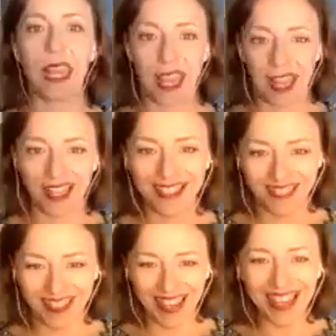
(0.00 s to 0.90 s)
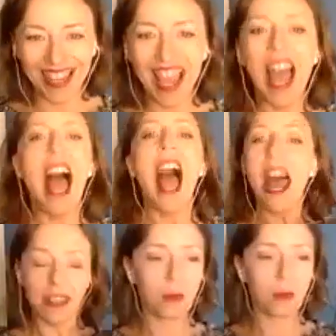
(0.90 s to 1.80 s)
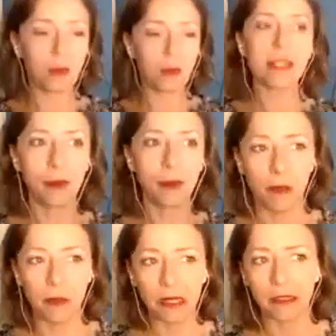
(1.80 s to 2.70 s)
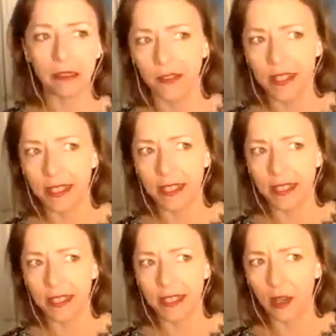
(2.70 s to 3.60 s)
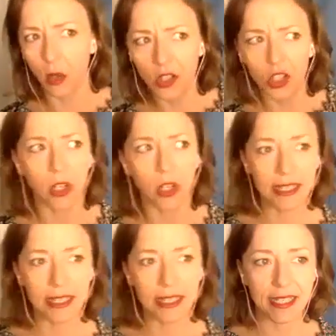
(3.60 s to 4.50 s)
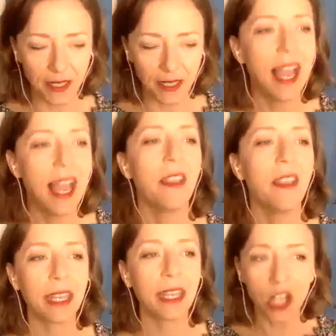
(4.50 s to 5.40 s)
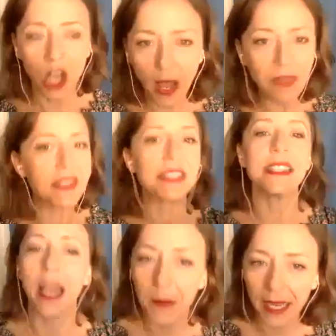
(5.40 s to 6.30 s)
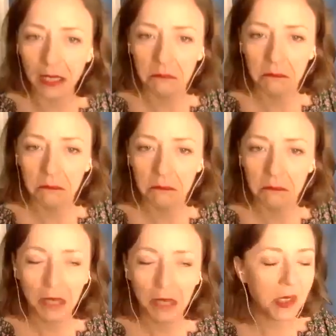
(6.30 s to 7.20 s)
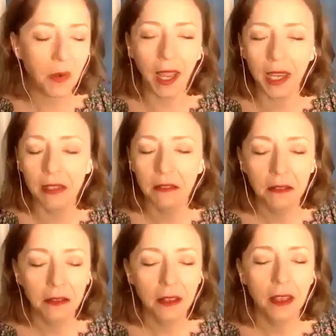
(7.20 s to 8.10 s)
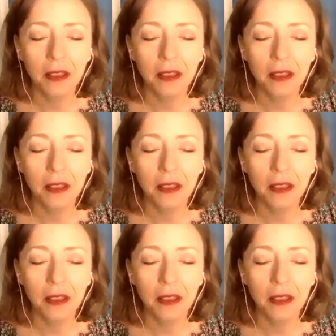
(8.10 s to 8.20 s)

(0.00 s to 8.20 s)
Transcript: not okay, right? And there was a little bit of a moment like, oof, is it going to get worse? Should I stop? And I'm like, you know what? This is happening. And that's okay.